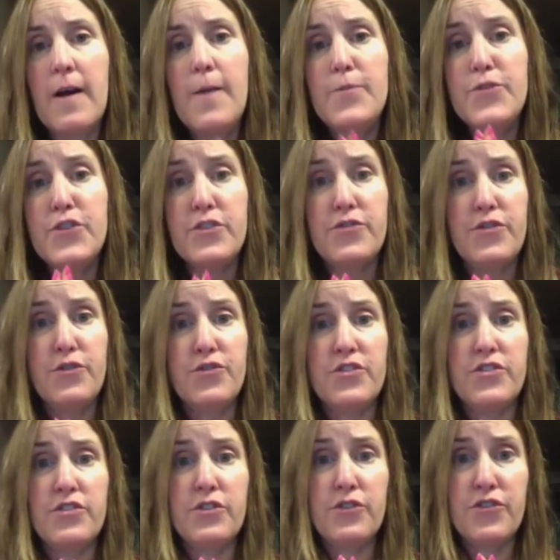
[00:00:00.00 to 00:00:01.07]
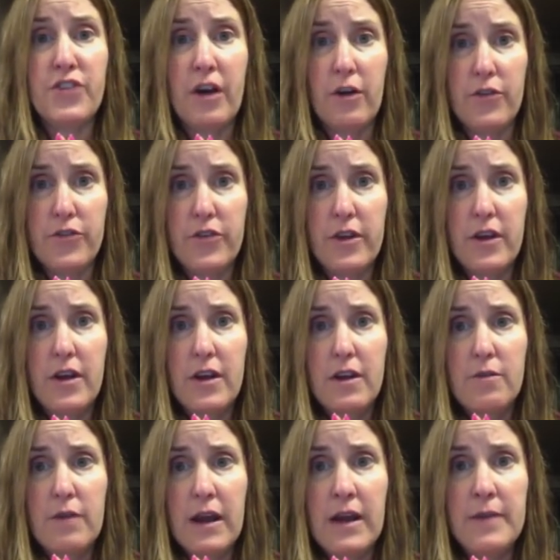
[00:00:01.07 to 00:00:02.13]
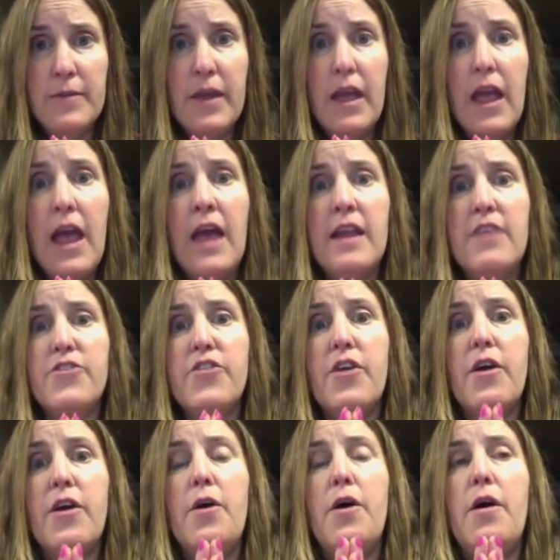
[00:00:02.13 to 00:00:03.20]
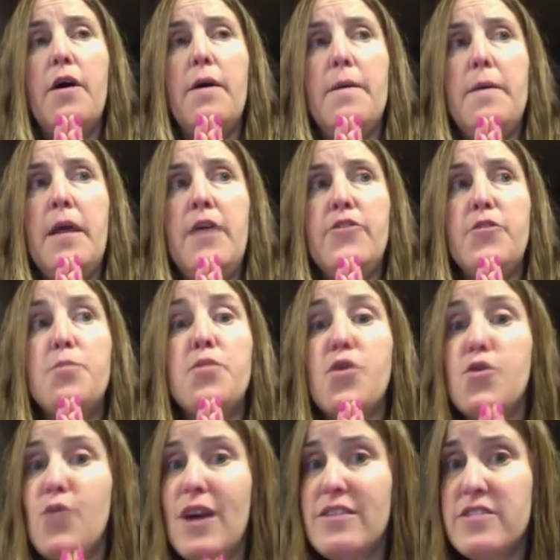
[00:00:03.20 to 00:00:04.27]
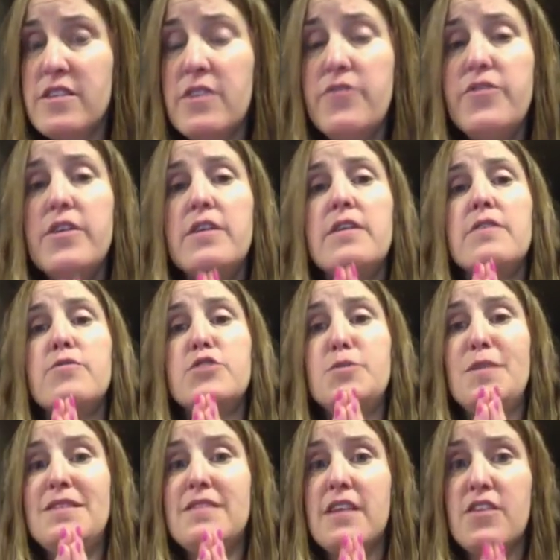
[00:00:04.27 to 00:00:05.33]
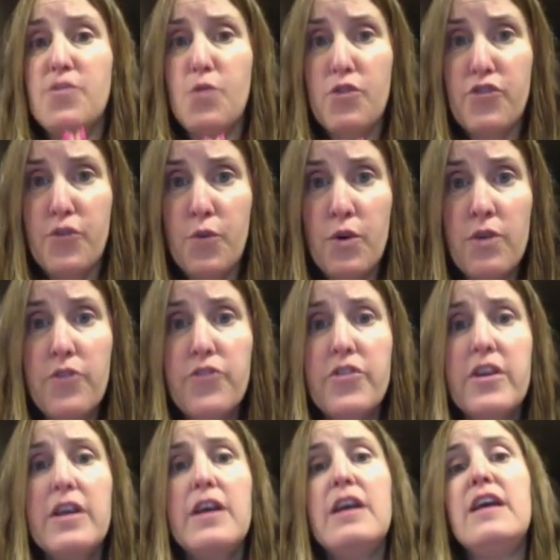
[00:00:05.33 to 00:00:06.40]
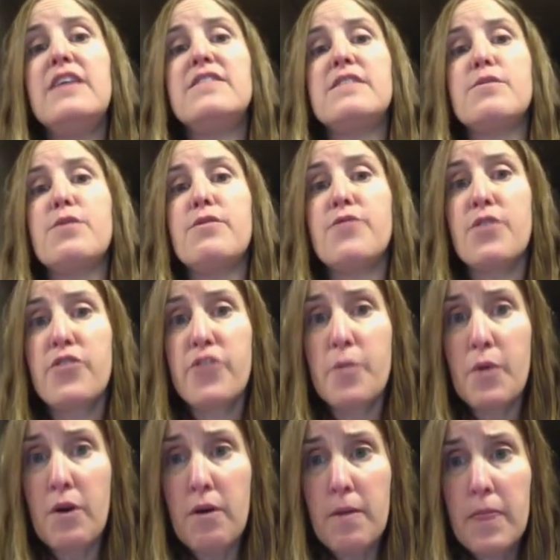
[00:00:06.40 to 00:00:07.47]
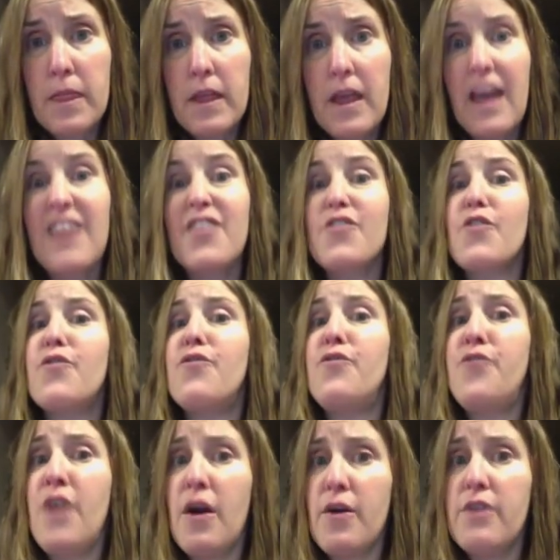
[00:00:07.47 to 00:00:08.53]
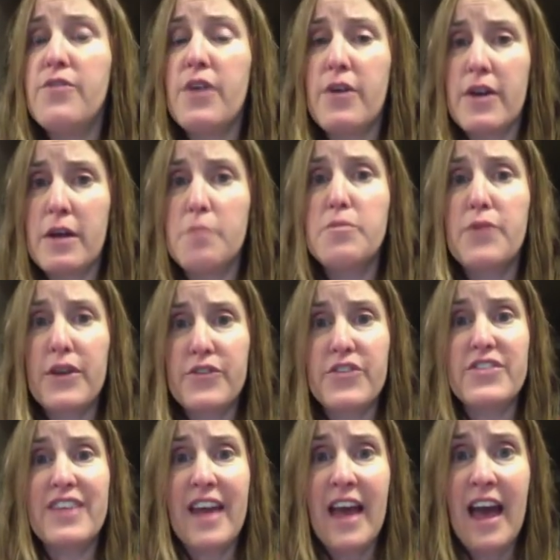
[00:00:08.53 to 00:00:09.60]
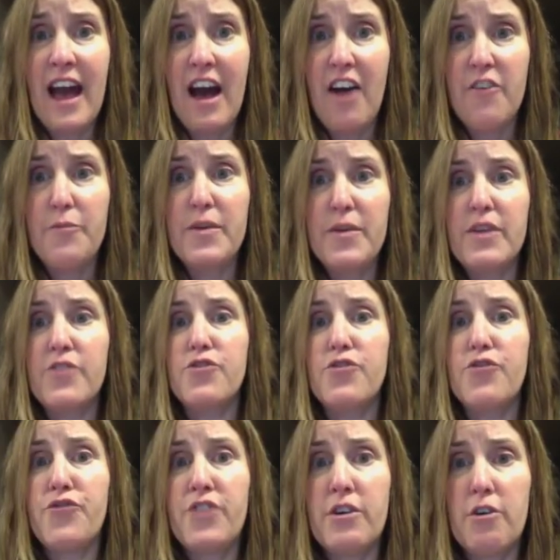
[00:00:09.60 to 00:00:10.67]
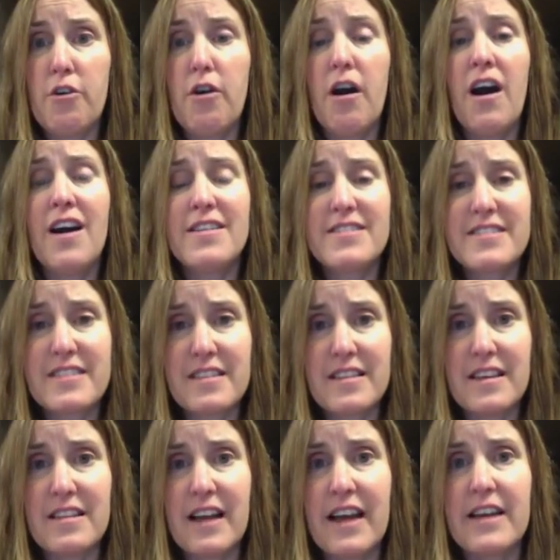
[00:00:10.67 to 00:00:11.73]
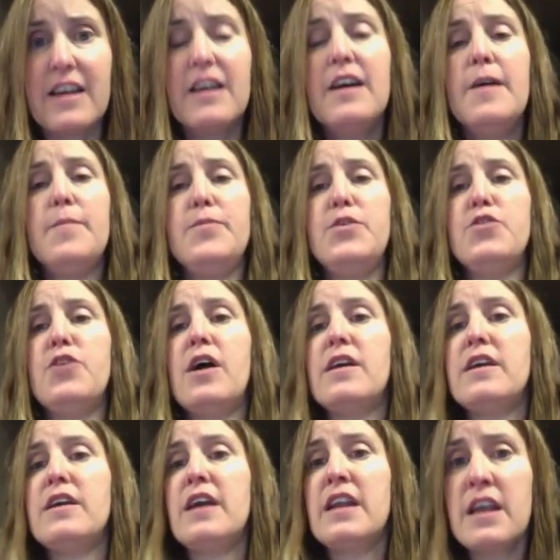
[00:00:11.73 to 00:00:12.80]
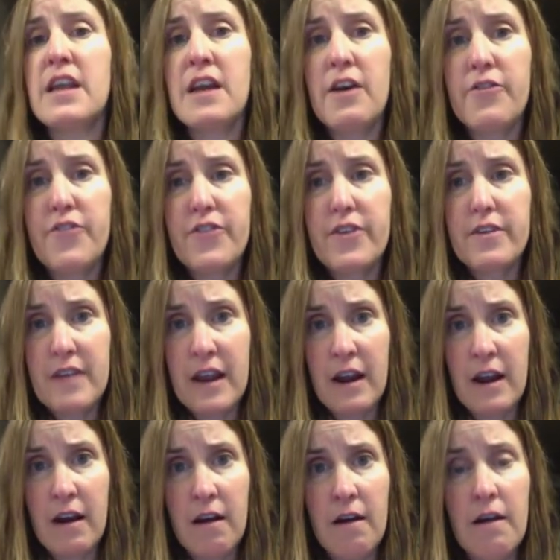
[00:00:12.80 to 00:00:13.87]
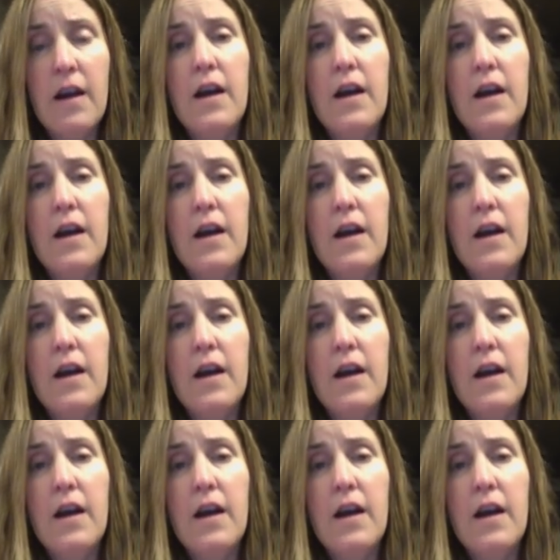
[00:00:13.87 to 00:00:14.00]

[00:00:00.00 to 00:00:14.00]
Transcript: to diffuse into your cells, right? And it's progressive, which means it gets worse and worse. It's irreversible, and it's very, very unpleasant to have because you feel constantly like you're not getting enough air.